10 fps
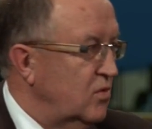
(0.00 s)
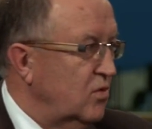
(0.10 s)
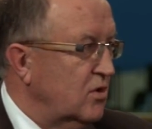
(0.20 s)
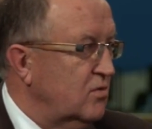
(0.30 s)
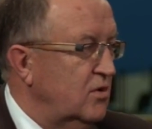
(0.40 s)

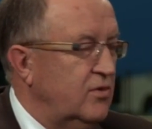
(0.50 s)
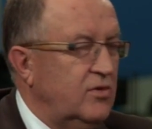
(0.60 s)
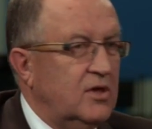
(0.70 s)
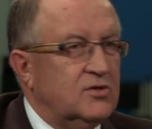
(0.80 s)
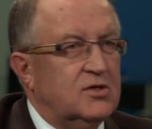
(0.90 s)
work with
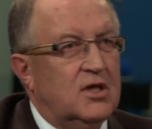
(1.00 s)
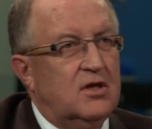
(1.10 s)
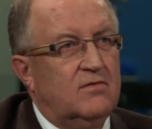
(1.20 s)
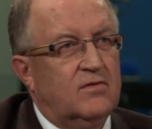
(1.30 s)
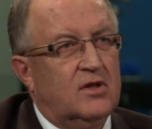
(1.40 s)

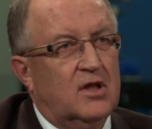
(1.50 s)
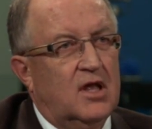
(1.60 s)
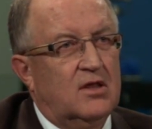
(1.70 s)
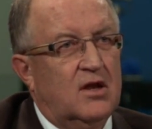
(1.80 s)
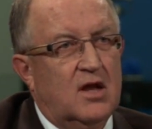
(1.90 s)
Steve and
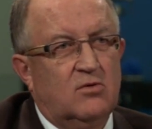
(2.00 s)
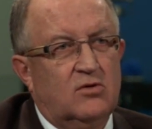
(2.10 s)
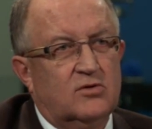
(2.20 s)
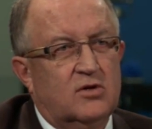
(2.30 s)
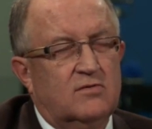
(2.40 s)
the NYMO
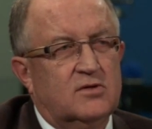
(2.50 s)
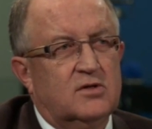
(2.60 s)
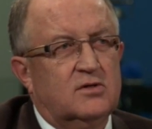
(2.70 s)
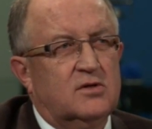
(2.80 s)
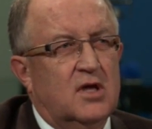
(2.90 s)
Youth
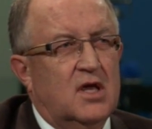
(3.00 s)
Services